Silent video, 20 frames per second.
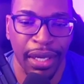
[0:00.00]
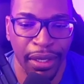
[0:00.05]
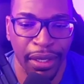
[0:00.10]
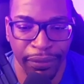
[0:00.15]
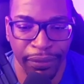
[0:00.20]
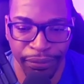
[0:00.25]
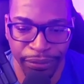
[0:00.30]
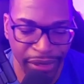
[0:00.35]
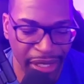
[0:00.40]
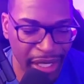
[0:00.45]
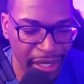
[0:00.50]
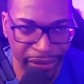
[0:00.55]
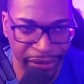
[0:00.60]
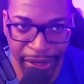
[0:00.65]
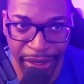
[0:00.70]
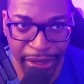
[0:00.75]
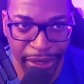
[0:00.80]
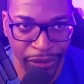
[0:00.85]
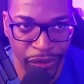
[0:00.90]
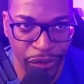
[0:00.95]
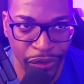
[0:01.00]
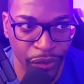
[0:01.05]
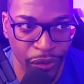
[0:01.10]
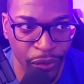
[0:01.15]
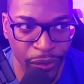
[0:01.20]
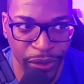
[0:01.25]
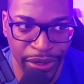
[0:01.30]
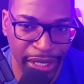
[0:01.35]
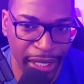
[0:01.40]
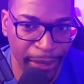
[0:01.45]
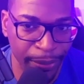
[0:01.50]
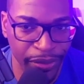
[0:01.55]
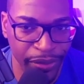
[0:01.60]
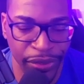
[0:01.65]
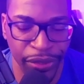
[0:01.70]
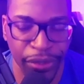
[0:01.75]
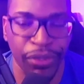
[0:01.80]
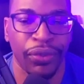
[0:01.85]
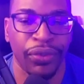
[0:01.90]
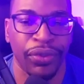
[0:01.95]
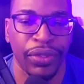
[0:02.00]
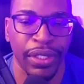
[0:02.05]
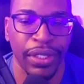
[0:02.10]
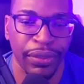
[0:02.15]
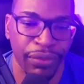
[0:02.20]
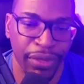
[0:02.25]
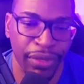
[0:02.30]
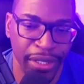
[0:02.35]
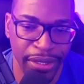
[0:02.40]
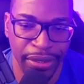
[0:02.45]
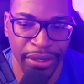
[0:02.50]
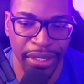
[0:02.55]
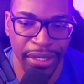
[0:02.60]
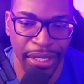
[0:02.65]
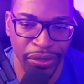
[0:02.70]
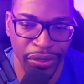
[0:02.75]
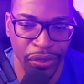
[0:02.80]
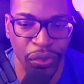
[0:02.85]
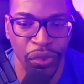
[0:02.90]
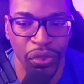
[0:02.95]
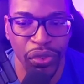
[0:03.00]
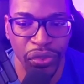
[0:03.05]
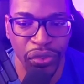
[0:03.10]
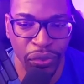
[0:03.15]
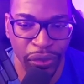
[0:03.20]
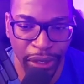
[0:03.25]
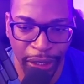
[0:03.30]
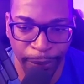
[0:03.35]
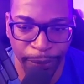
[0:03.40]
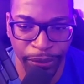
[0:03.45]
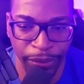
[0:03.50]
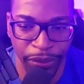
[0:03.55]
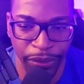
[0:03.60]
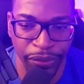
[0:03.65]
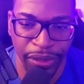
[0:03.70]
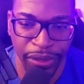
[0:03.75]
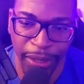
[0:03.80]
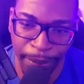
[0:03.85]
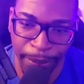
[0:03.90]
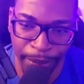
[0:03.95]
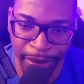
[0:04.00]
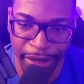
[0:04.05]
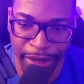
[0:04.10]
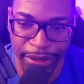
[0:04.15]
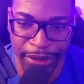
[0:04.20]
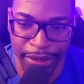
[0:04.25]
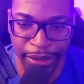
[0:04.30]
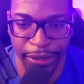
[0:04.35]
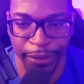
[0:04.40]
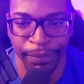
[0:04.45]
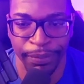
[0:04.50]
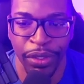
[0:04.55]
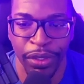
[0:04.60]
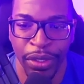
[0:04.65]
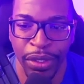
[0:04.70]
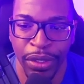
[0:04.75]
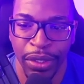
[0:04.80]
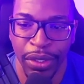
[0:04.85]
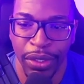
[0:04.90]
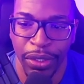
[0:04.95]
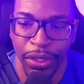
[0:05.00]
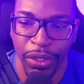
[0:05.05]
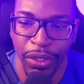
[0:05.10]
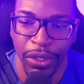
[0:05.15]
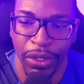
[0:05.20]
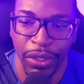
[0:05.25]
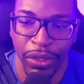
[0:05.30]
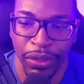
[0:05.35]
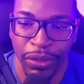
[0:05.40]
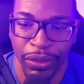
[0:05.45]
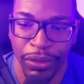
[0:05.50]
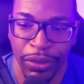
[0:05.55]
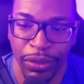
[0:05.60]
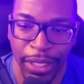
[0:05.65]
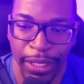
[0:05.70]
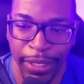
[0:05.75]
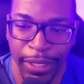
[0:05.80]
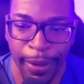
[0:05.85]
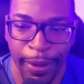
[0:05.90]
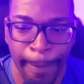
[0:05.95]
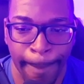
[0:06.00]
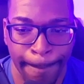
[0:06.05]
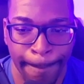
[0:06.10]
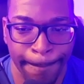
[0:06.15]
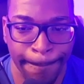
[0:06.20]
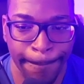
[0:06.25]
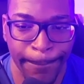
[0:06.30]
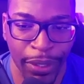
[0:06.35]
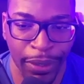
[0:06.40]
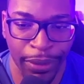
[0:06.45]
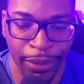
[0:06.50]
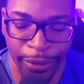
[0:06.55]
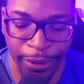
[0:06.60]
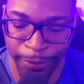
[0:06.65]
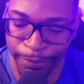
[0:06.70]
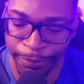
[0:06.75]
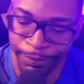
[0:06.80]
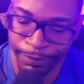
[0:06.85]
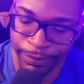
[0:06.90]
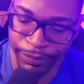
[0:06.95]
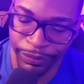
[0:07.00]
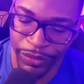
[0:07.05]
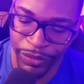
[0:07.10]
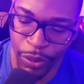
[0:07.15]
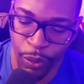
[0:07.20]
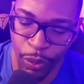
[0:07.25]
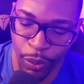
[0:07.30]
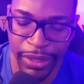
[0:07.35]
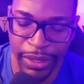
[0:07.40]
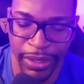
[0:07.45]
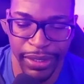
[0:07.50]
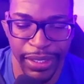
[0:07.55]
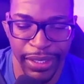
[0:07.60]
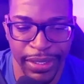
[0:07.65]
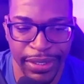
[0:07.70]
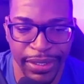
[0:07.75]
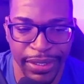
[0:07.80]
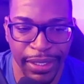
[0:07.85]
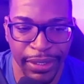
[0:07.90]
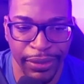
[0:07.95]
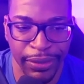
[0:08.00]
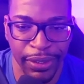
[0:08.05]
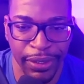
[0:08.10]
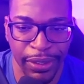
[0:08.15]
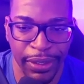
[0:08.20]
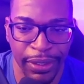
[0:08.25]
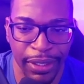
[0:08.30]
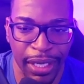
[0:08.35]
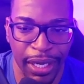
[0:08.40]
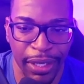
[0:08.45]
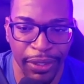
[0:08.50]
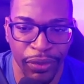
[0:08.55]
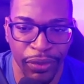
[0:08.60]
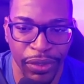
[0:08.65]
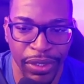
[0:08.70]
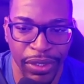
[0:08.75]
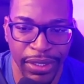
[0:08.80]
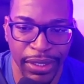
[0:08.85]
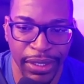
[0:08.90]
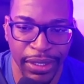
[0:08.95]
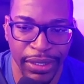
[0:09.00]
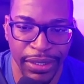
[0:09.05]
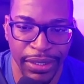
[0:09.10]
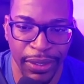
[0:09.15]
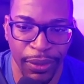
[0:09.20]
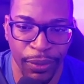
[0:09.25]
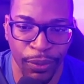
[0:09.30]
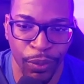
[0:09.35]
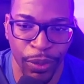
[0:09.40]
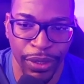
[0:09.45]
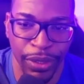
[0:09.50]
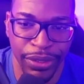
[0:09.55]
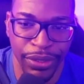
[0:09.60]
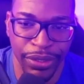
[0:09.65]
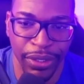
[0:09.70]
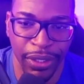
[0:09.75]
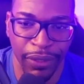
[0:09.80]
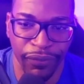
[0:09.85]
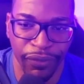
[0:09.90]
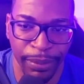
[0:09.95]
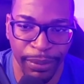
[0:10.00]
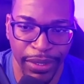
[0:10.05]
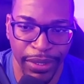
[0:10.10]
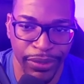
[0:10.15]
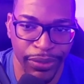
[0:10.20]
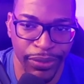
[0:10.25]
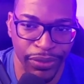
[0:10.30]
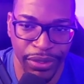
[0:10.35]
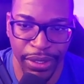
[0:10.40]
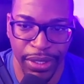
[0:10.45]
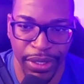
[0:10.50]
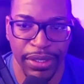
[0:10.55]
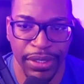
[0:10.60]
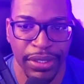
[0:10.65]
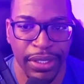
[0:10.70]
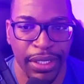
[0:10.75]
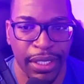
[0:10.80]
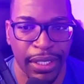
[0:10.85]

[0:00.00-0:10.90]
anything that's to do with cybersecurity, this is going to help you immensely, right? One of the things that I noticed that when studying for my cert is that